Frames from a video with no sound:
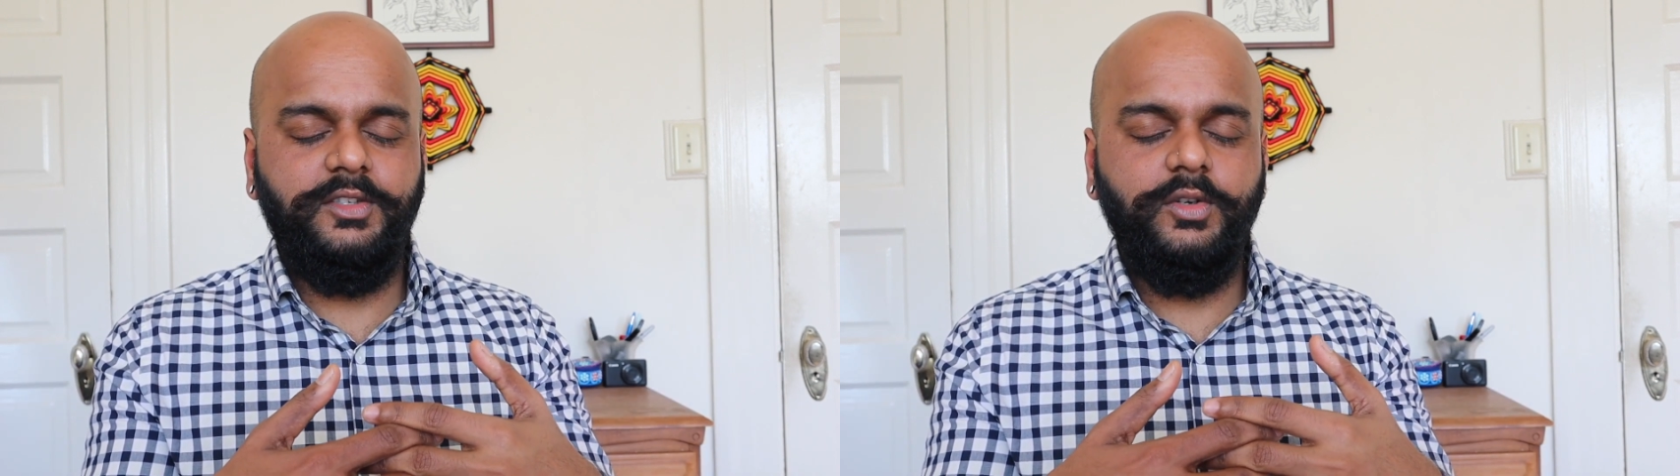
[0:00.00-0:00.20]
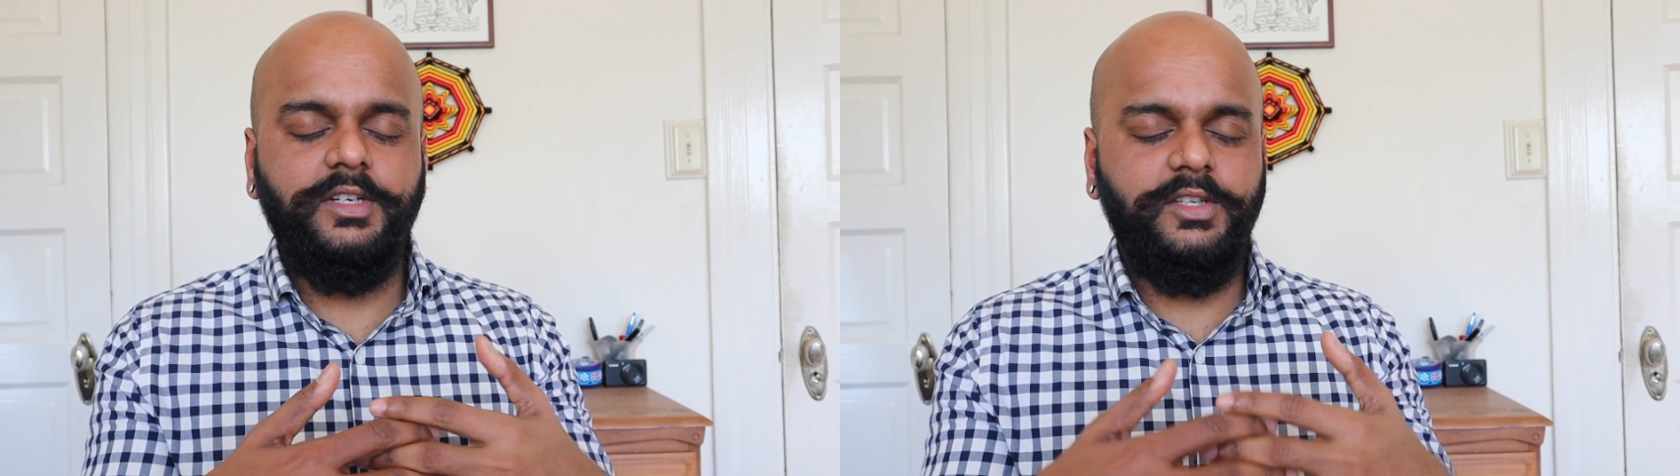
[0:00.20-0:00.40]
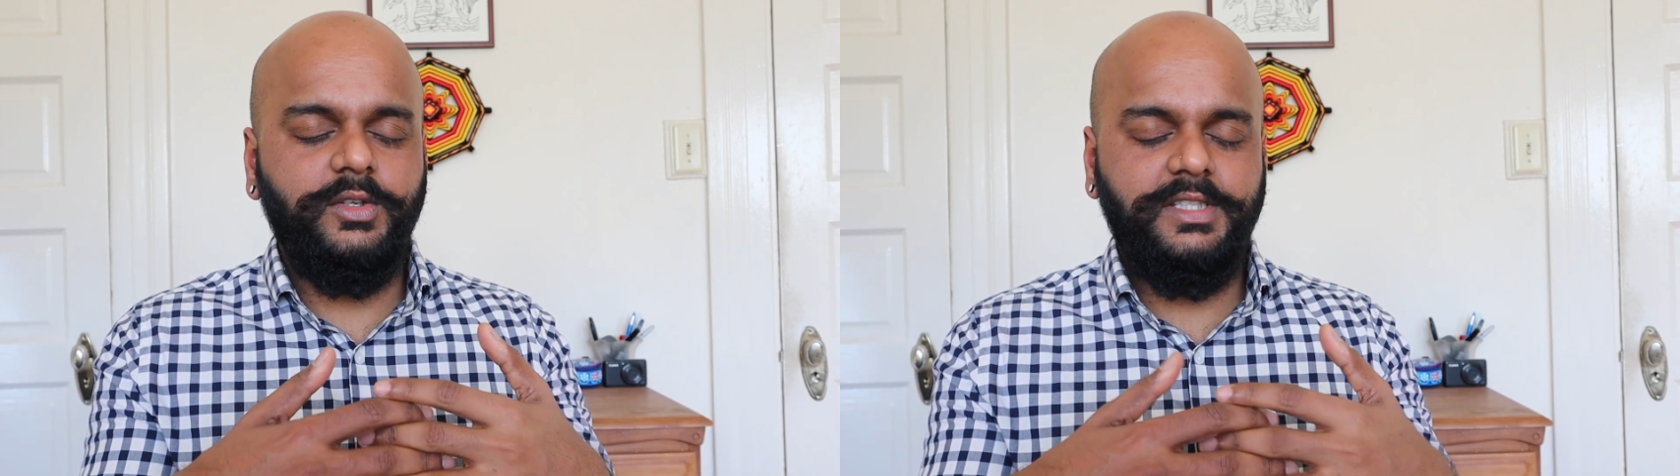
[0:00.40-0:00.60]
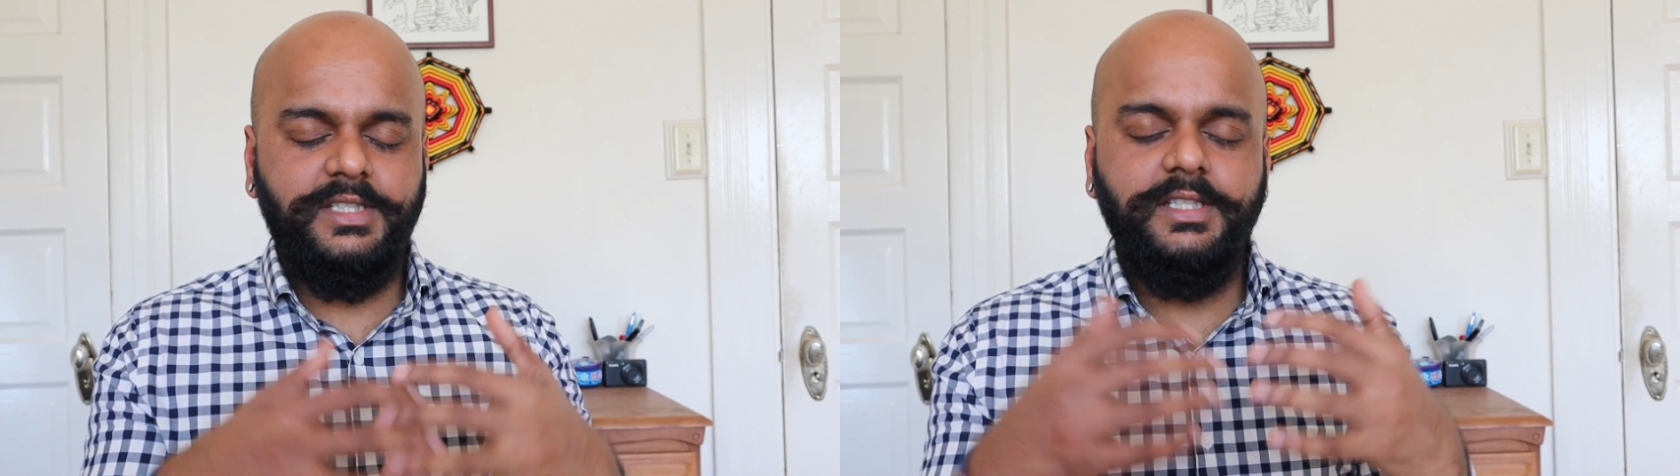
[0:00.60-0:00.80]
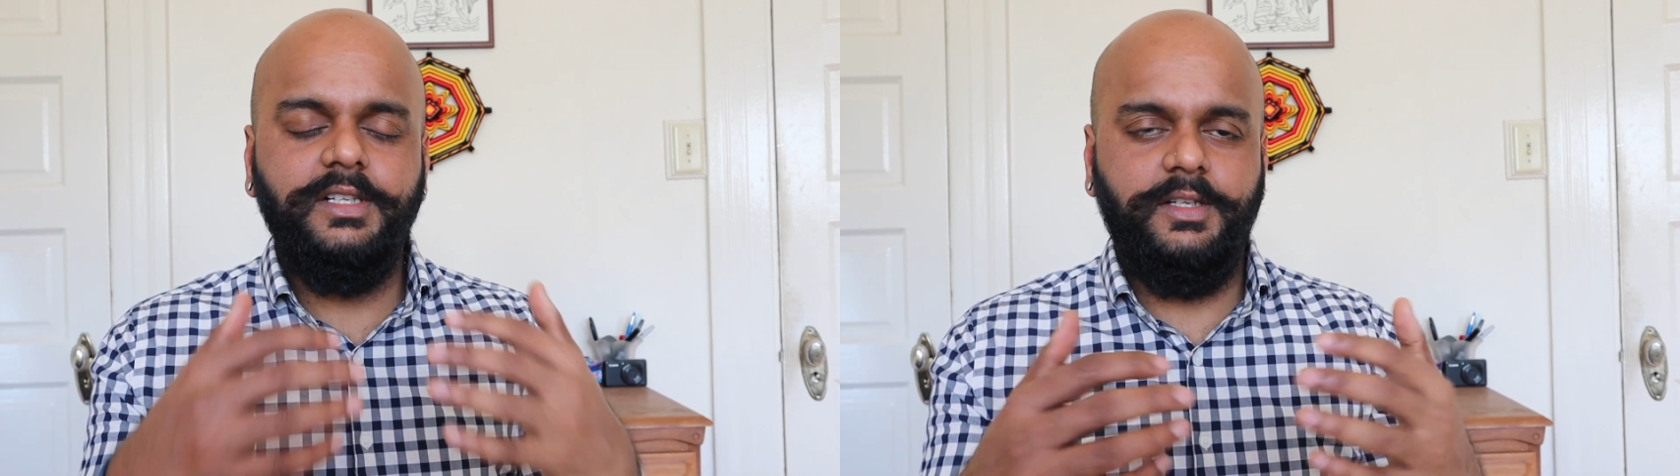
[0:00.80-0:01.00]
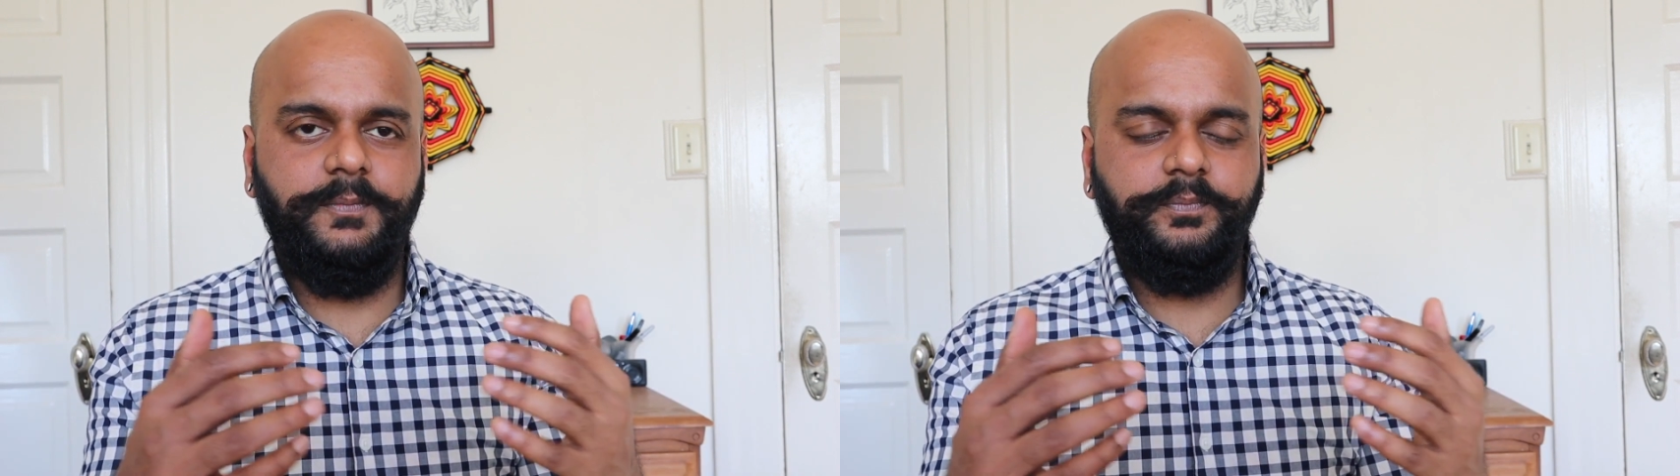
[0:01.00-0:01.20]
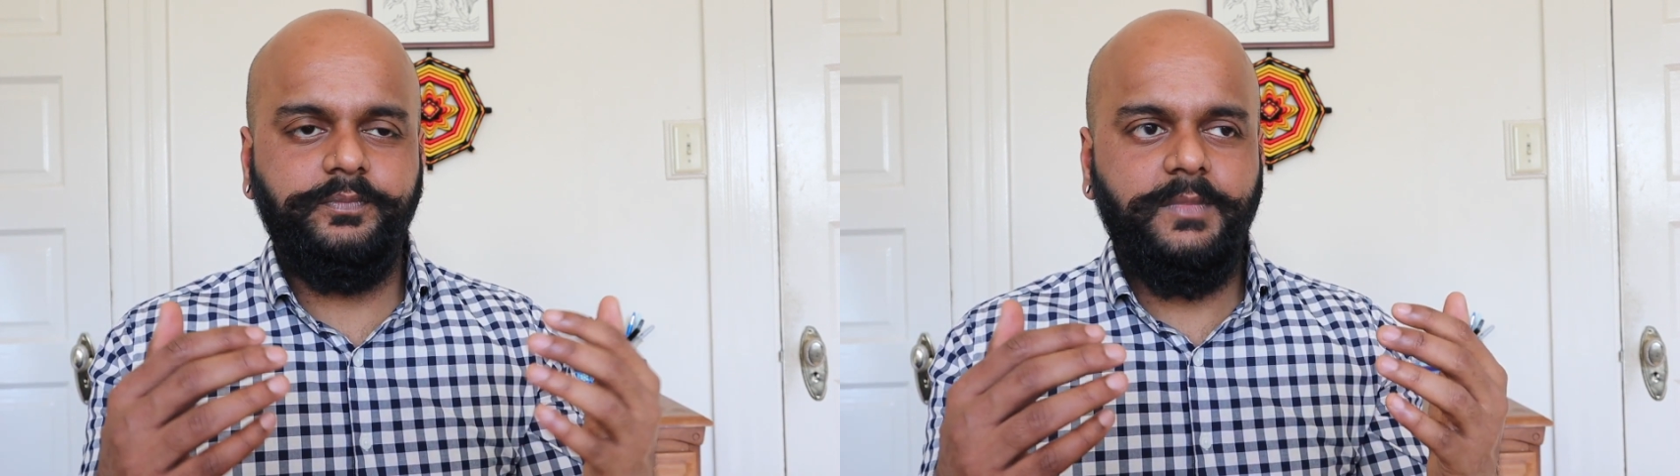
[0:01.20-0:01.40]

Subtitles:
you're still